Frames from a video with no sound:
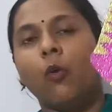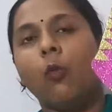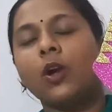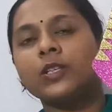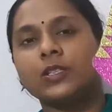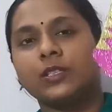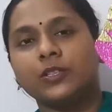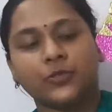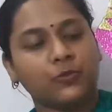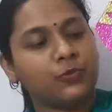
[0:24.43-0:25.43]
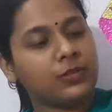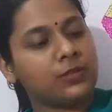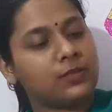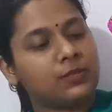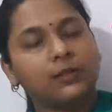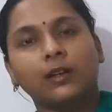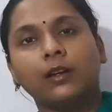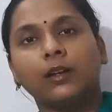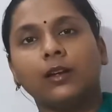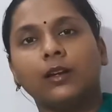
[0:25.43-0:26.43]
What is this students?
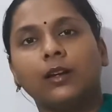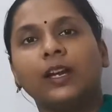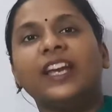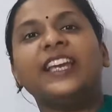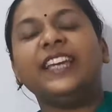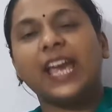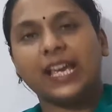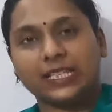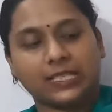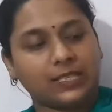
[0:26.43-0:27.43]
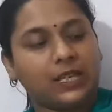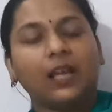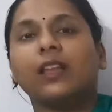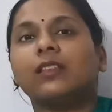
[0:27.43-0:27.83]
Yes,